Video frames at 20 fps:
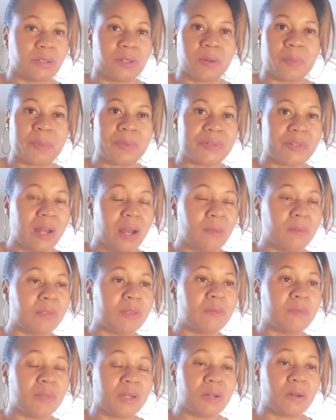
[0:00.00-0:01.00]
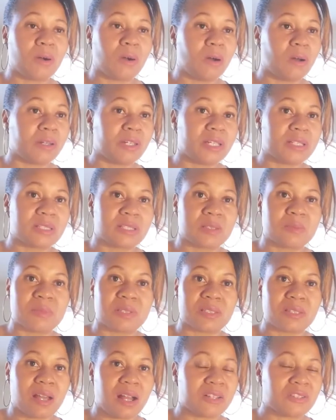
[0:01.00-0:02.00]
your predominantly male audience is
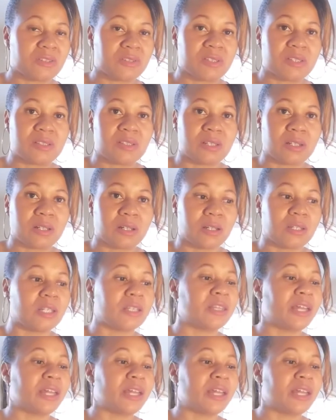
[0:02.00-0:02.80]
misogynistic, honey.